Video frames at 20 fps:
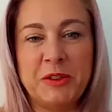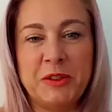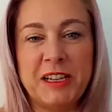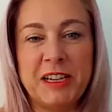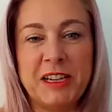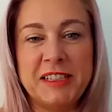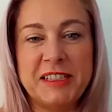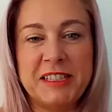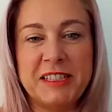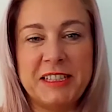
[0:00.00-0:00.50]
And
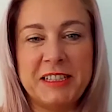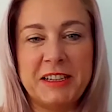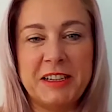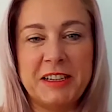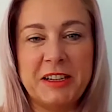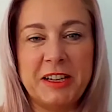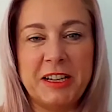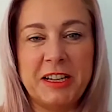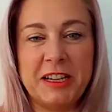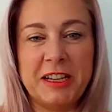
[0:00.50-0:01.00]
I said
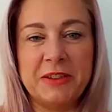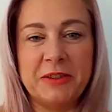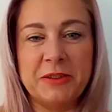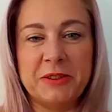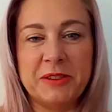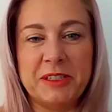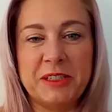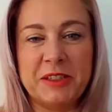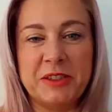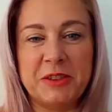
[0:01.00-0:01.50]
earlier, your
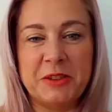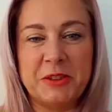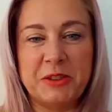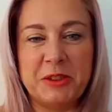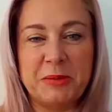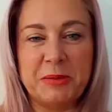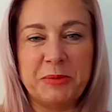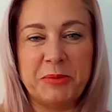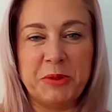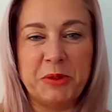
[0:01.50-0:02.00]
skin's
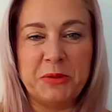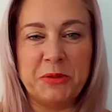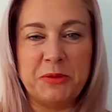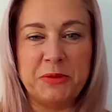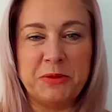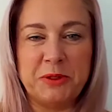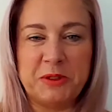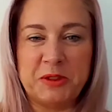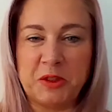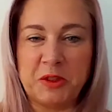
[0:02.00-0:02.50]
looking
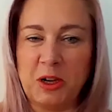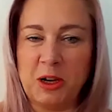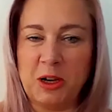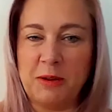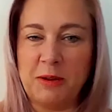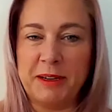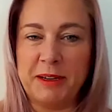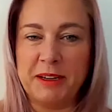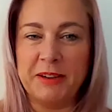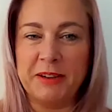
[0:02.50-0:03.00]
beautiful. It's
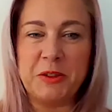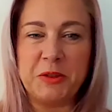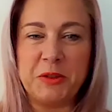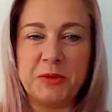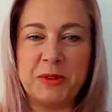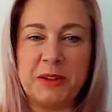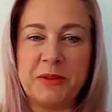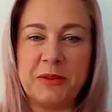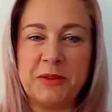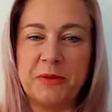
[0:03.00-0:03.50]
glowing and it's
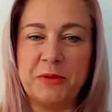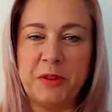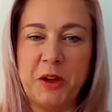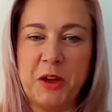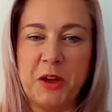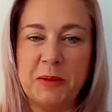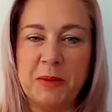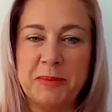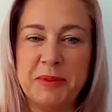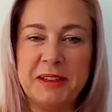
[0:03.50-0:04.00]
really
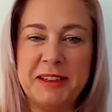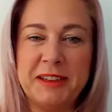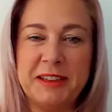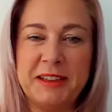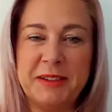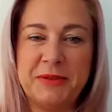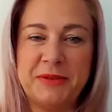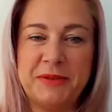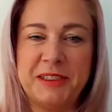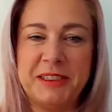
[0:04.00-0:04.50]
firm and
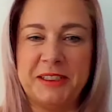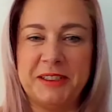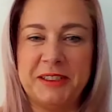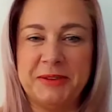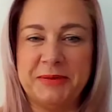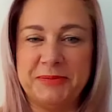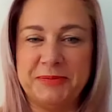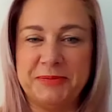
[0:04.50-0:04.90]
lifted.